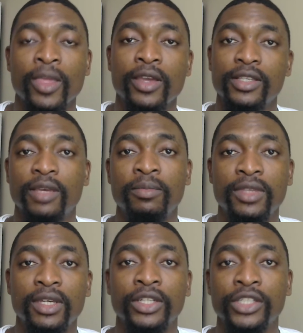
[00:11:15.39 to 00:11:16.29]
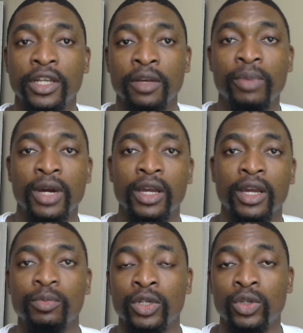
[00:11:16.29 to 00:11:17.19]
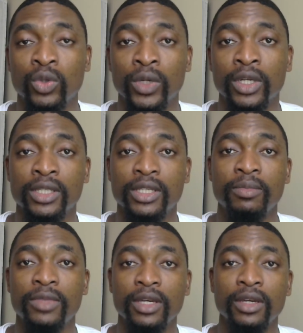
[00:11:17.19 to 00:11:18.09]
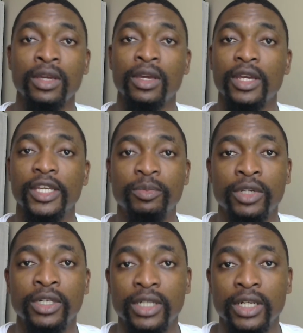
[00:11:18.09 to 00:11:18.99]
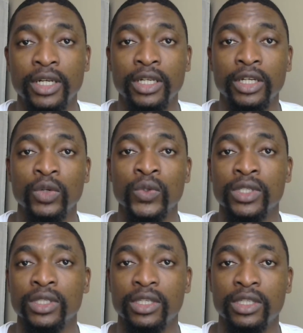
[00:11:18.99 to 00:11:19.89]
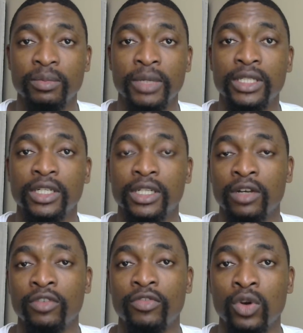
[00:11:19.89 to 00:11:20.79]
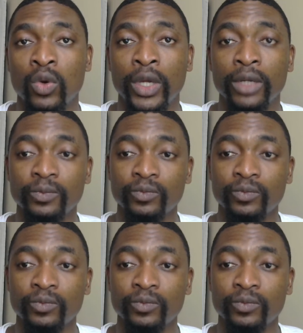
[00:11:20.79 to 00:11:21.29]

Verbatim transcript: Same thing, Jerry Parker has been doing the same thing. He's been trading using systematic trend following.